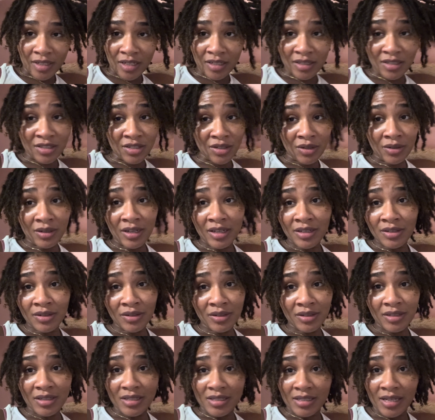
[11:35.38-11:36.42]
don't ignore
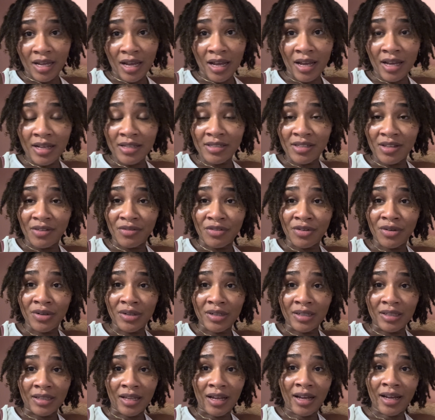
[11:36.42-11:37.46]
the signs. If you're
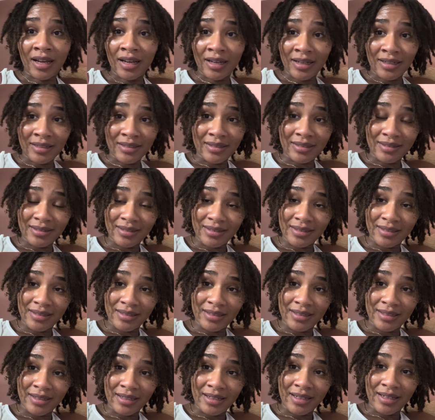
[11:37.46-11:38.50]
aligned,
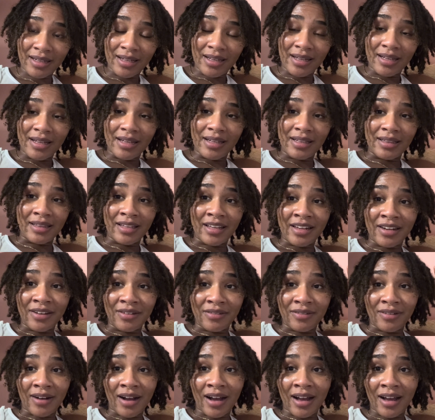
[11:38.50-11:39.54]
let it
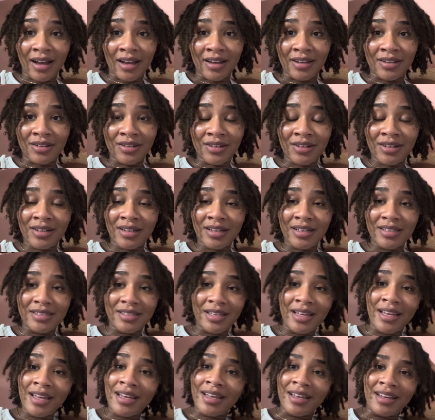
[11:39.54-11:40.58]
ride. You know what I'm
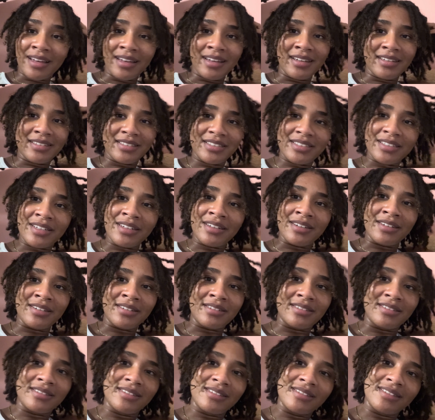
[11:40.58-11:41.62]
saying?
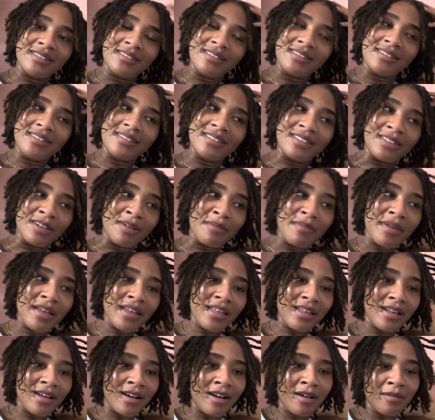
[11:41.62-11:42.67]
So don't make
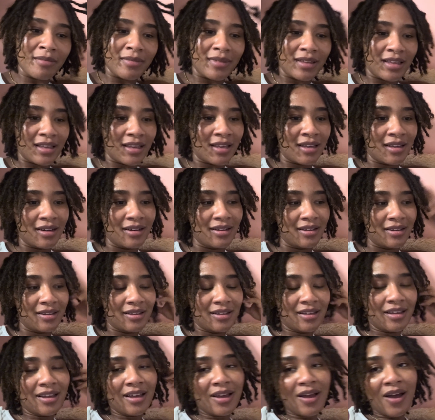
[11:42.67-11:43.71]
it complicated.
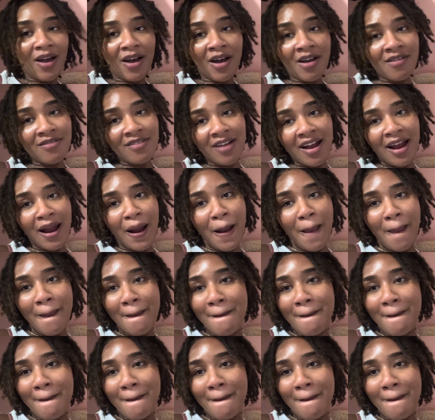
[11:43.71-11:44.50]
All right.